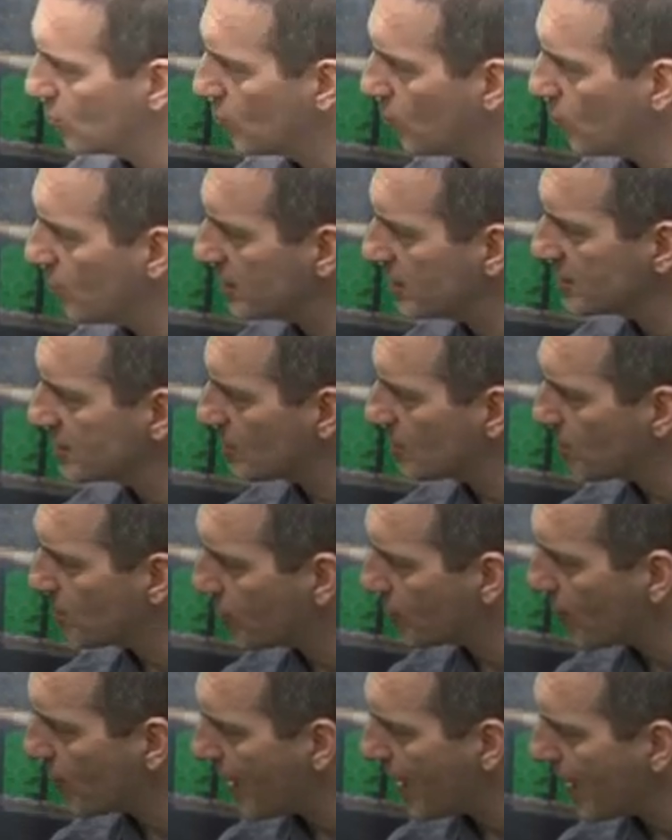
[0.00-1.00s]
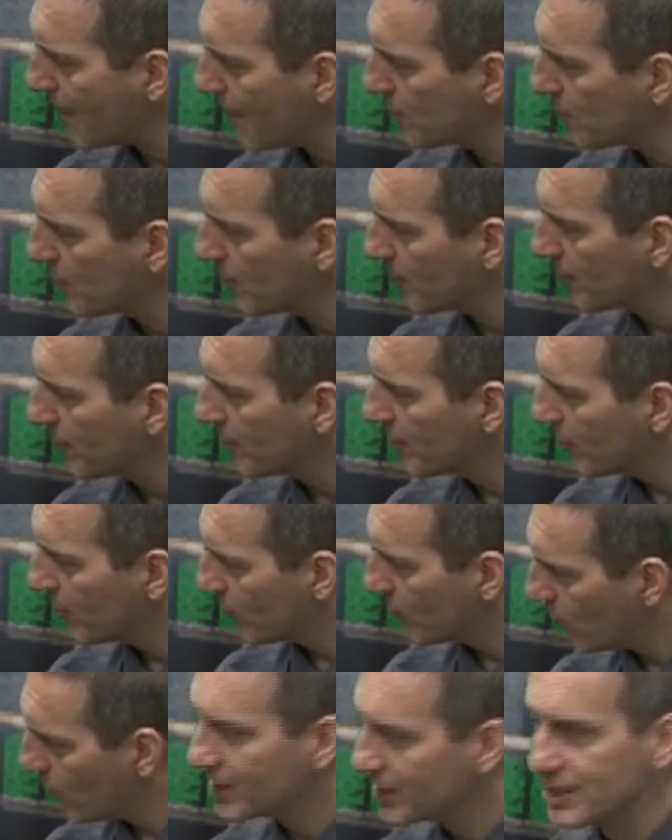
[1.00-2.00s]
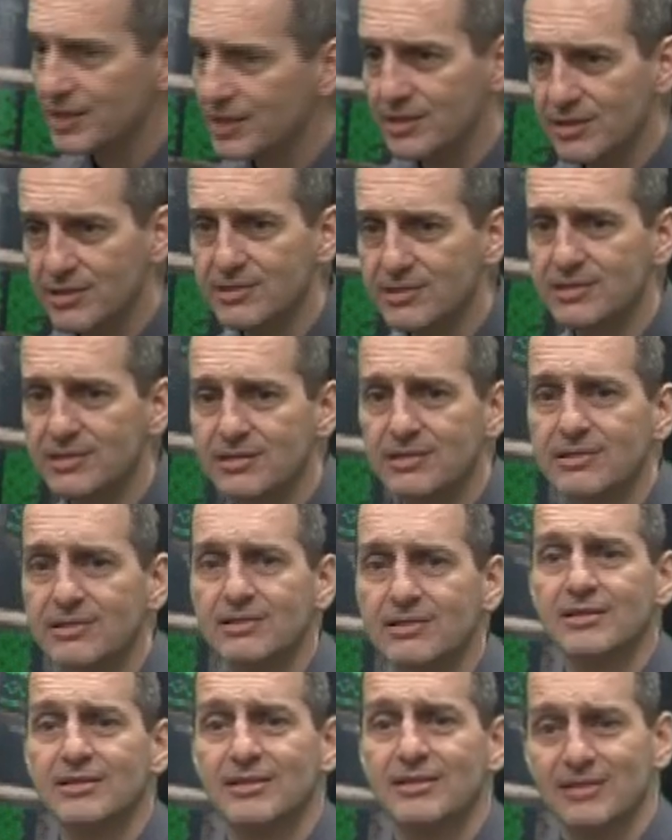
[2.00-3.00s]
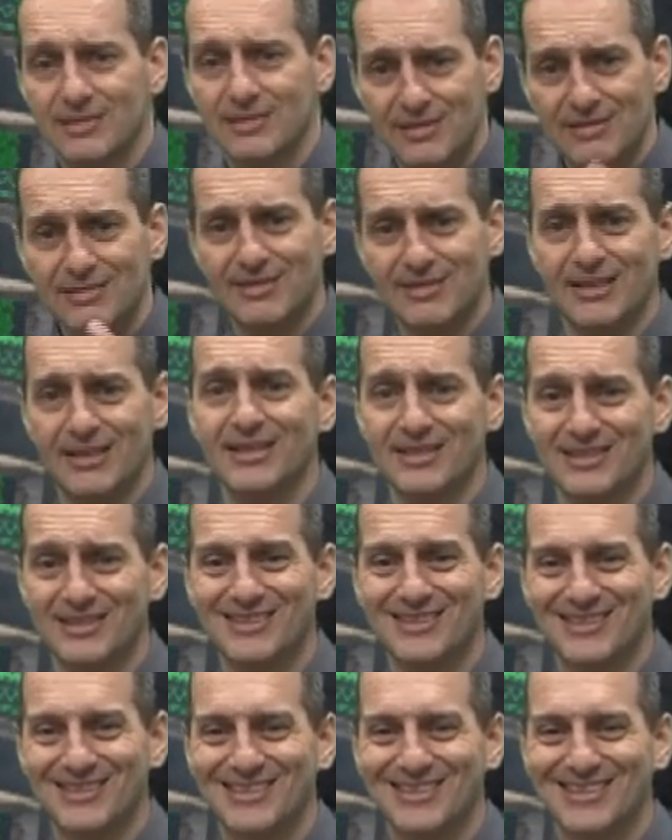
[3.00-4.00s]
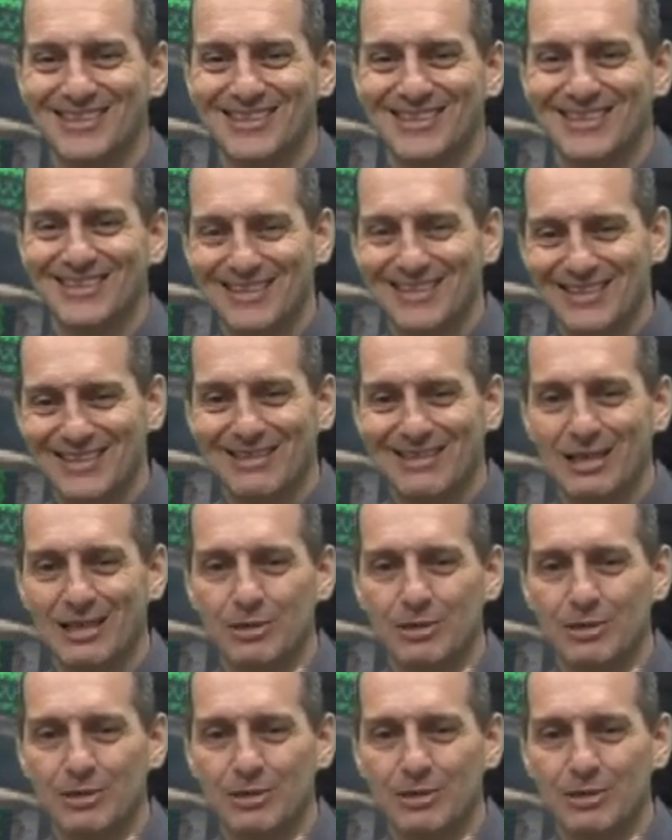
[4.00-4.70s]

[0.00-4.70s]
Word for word: What is the problem? What is this that's